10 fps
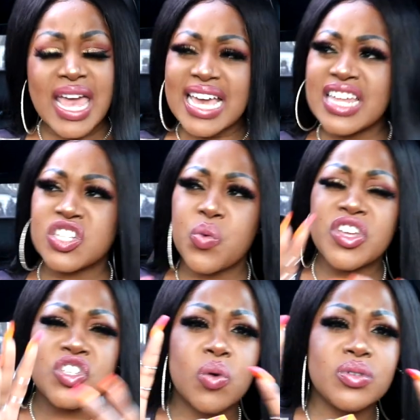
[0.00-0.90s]
He doesn't
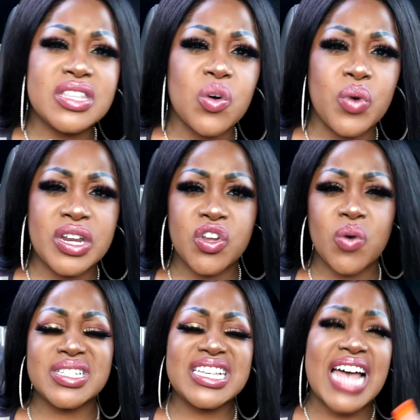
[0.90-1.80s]
want you to go near the
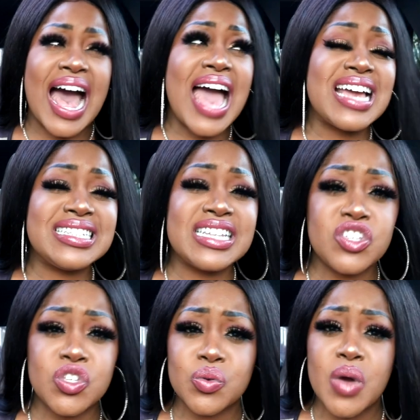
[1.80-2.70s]
windows. He's
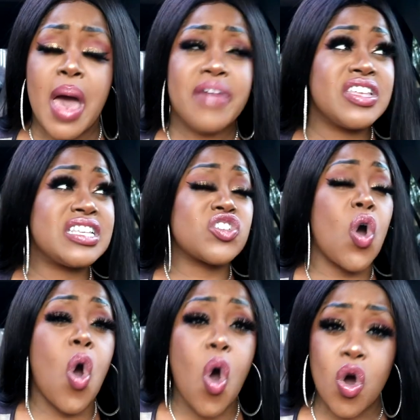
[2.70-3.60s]
hiding you. This is
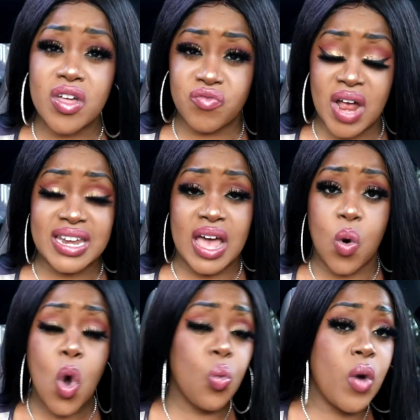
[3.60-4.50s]
hot right
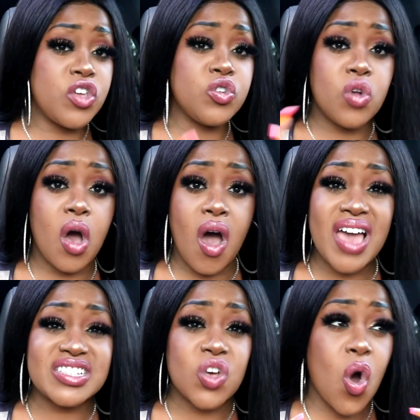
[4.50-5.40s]
now. Where you lot are
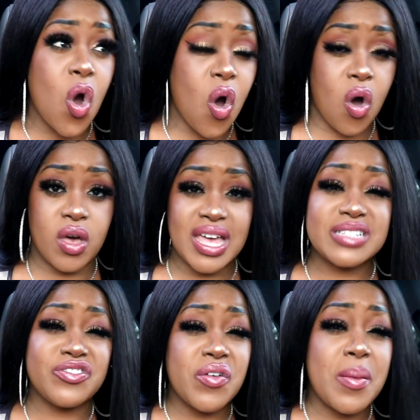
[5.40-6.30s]
is hot.
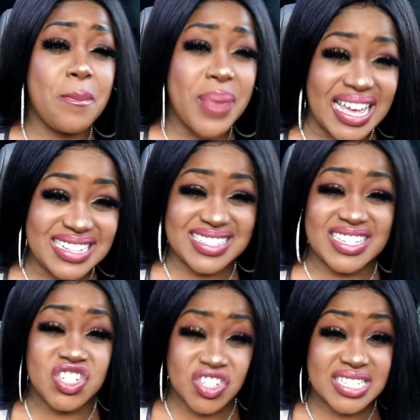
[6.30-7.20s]
It's very
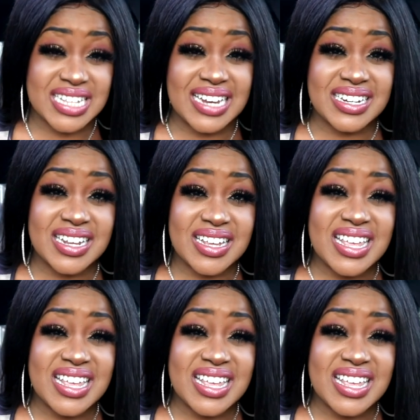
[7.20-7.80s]
bait. Do you understand?